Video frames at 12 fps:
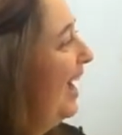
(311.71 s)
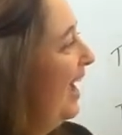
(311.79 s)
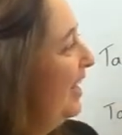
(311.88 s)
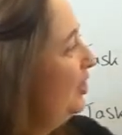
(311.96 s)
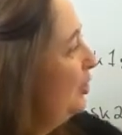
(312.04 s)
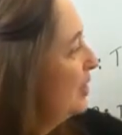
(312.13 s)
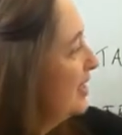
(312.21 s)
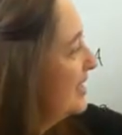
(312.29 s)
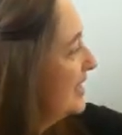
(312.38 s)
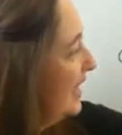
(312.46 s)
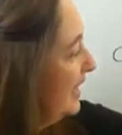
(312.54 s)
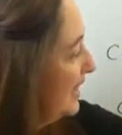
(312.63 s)
And you can
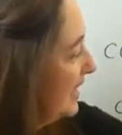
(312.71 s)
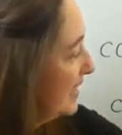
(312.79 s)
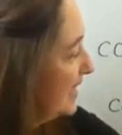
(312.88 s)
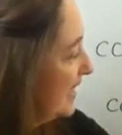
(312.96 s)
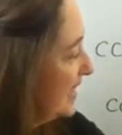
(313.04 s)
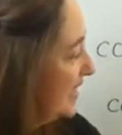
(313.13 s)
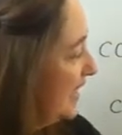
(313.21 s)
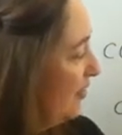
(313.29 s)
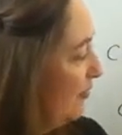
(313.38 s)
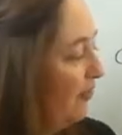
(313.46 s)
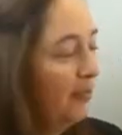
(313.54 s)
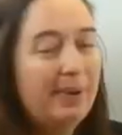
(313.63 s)
see this is the
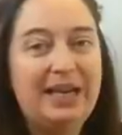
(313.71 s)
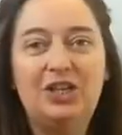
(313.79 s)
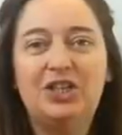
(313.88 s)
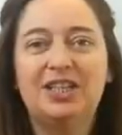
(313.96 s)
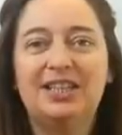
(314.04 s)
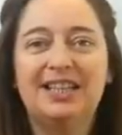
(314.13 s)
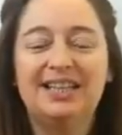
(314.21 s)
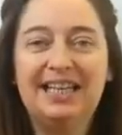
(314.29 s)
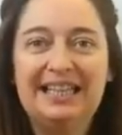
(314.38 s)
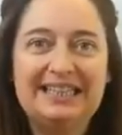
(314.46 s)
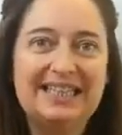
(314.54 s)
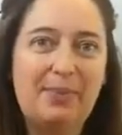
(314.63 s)
information that
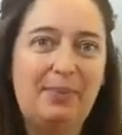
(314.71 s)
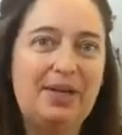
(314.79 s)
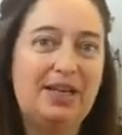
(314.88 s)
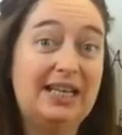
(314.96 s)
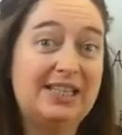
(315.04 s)
the examiner